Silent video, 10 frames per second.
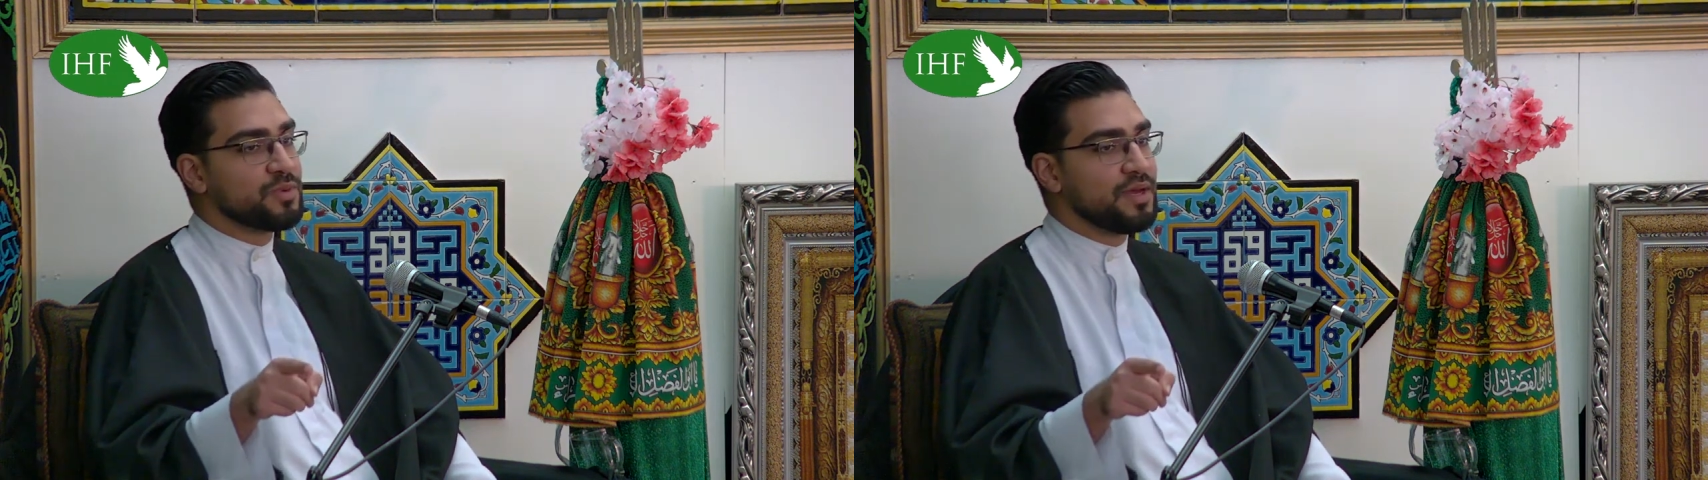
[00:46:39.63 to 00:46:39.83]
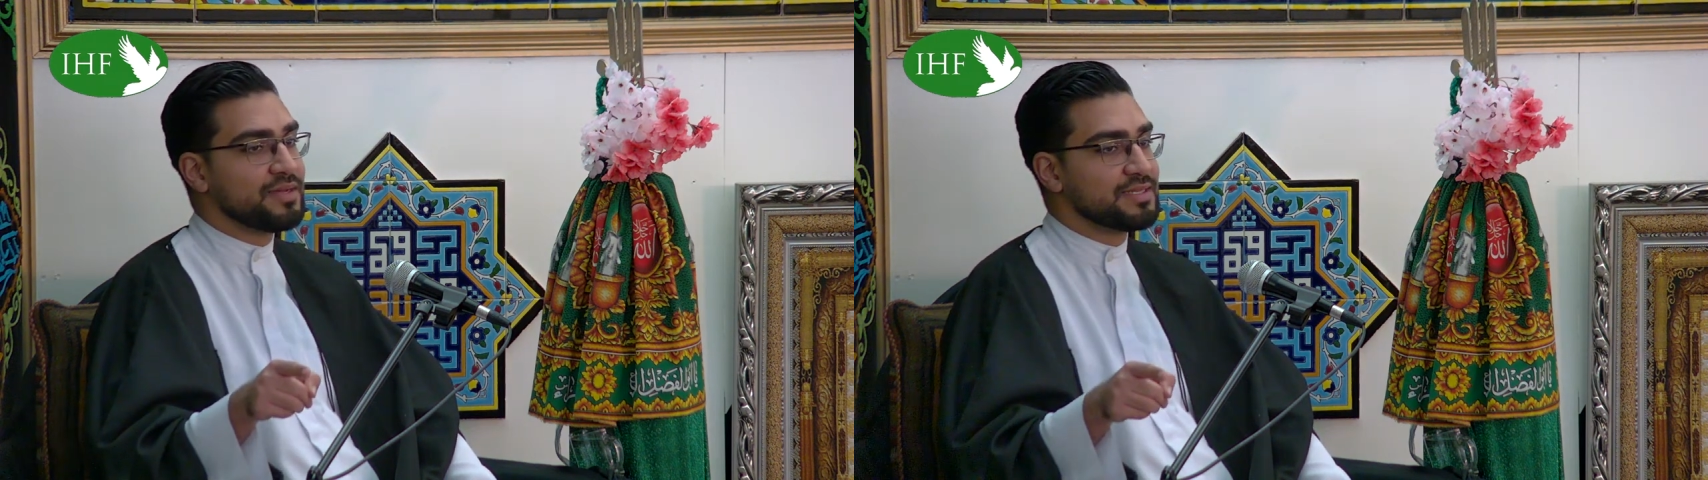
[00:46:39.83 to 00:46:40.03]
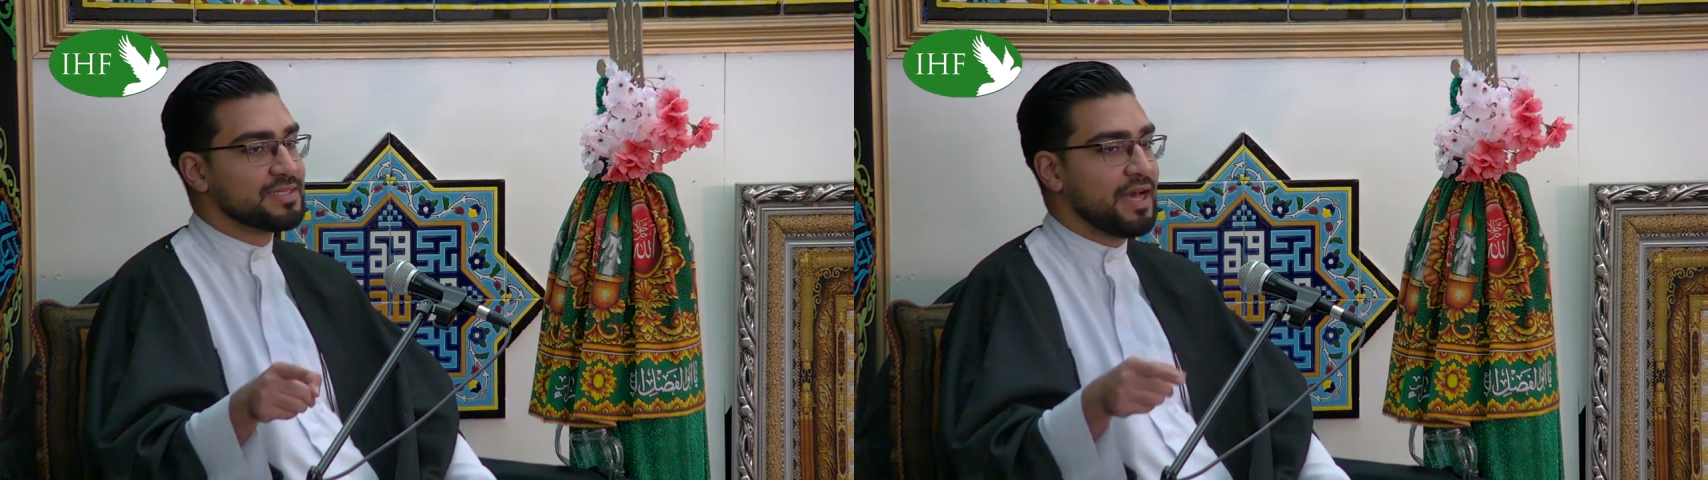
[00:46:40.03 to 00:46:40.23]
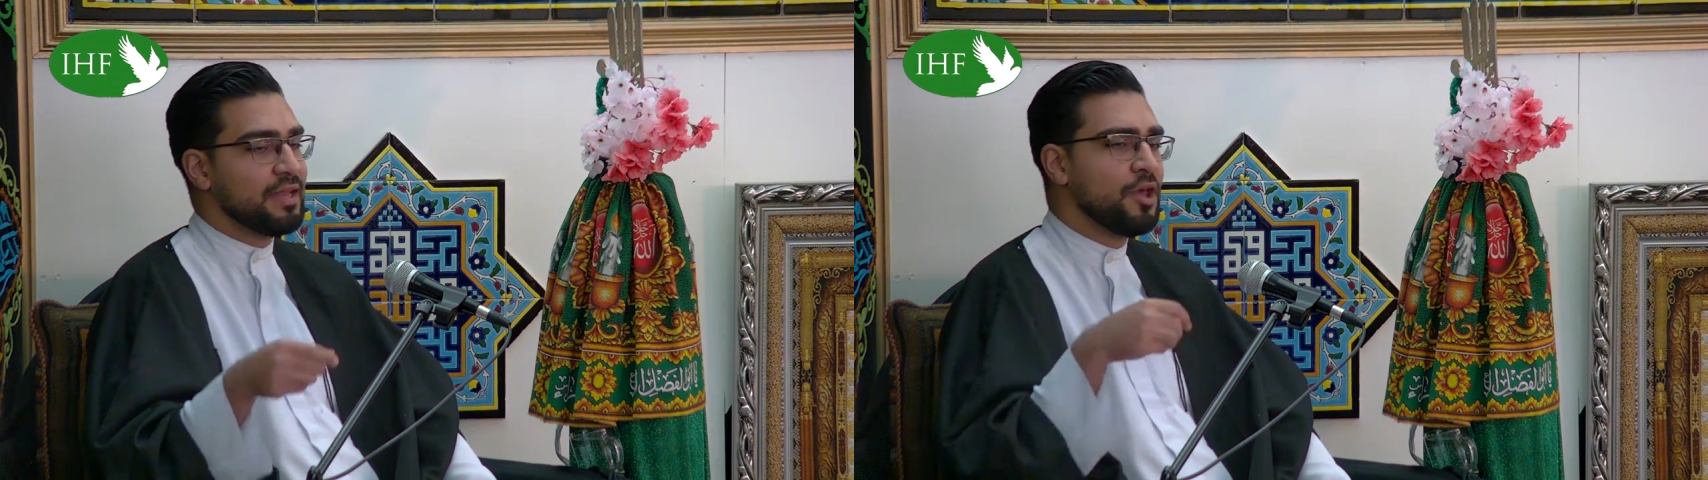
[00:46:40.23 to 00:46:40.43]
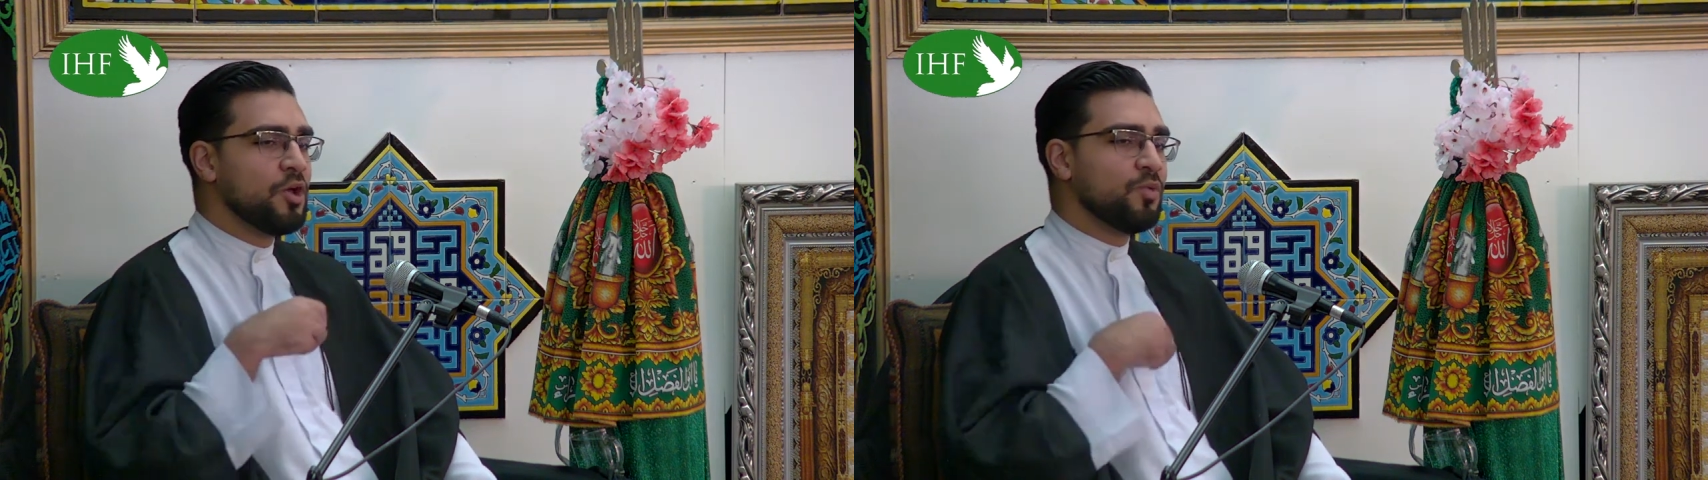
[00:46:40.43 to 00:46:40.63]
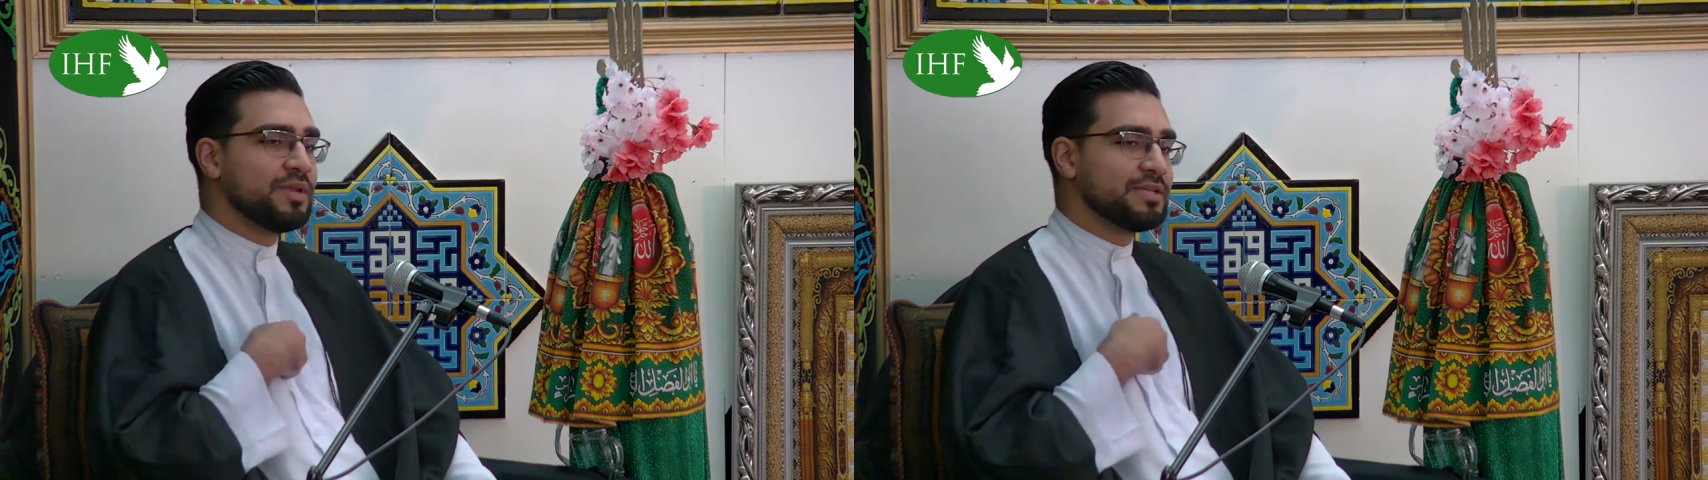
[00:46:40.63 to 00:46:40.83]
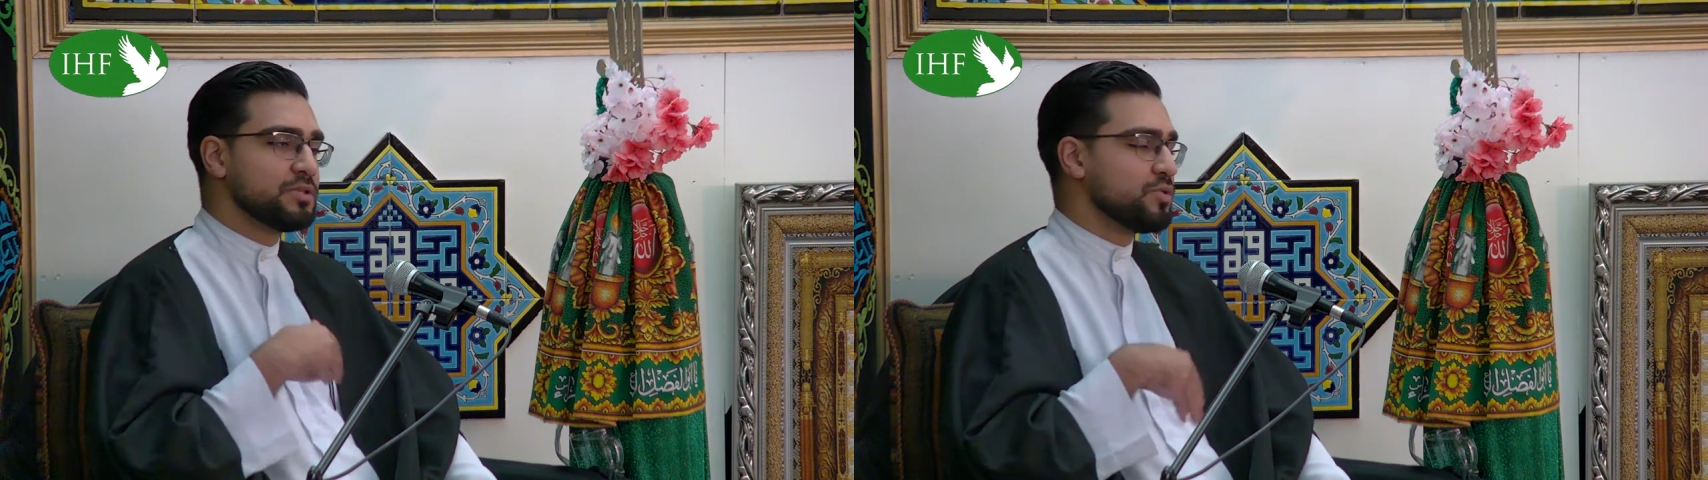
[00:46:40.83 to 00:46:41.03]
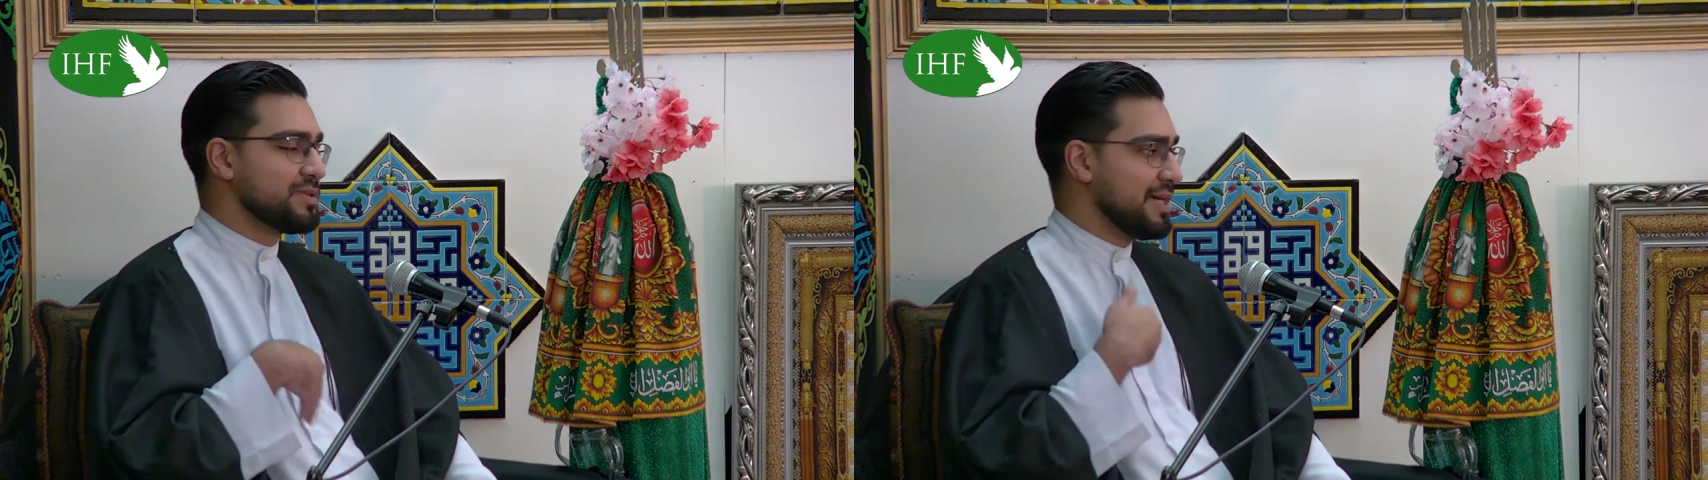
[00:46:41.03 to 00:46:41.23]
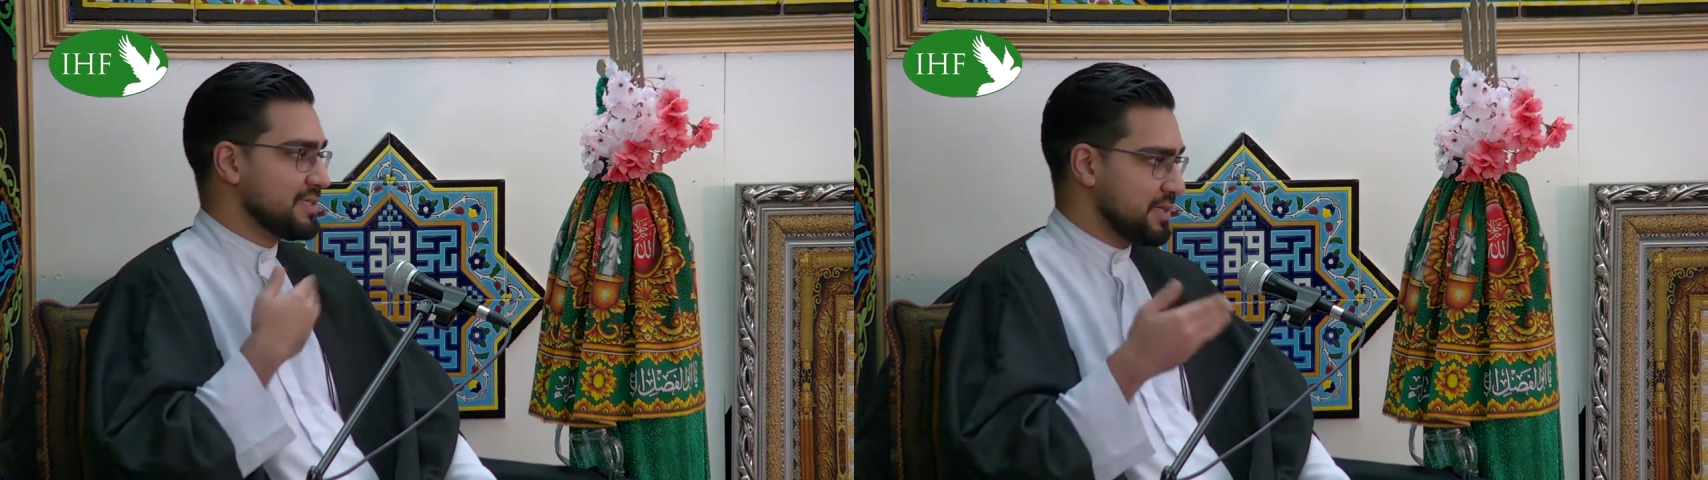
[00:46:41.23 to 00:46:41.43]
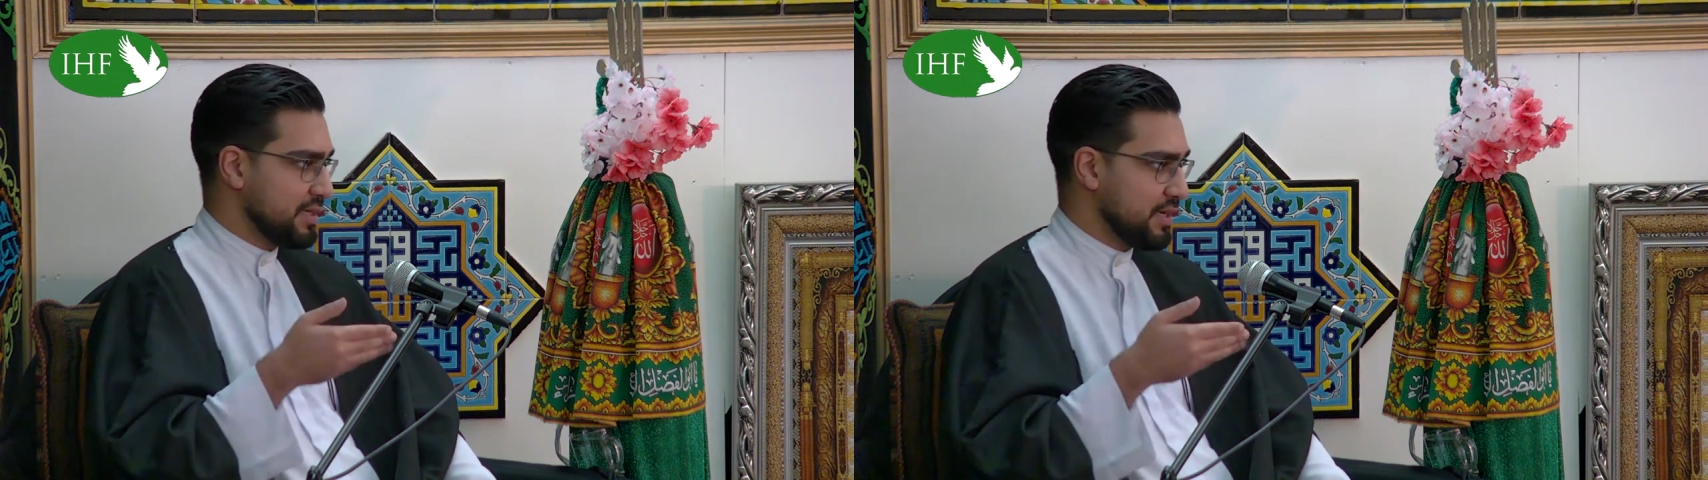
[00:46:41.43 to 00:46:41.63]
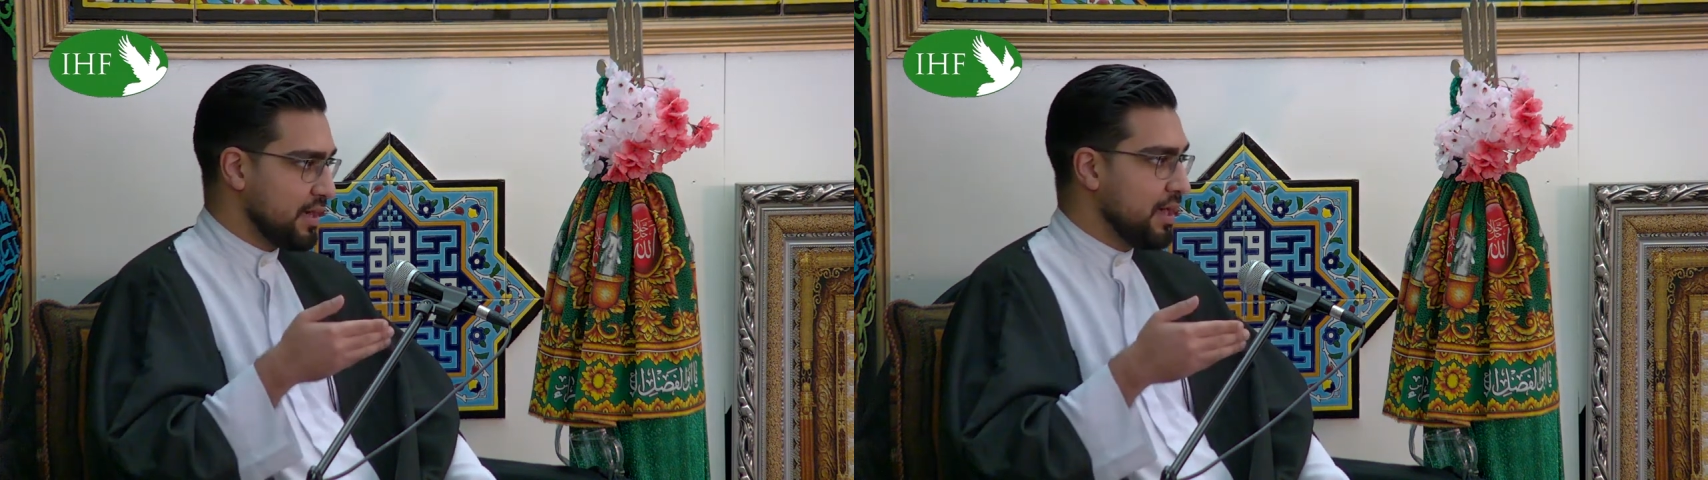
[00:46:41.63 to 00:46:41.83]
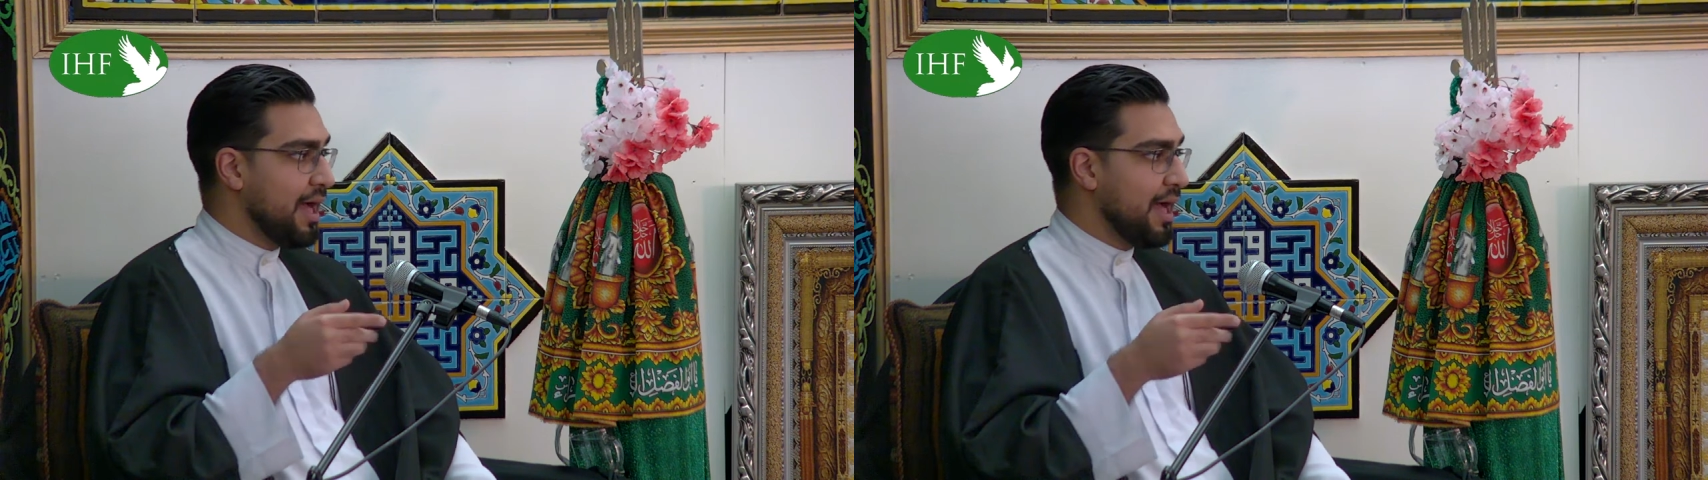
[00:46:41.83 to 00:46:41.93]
we understand we need to do a tazkiyah.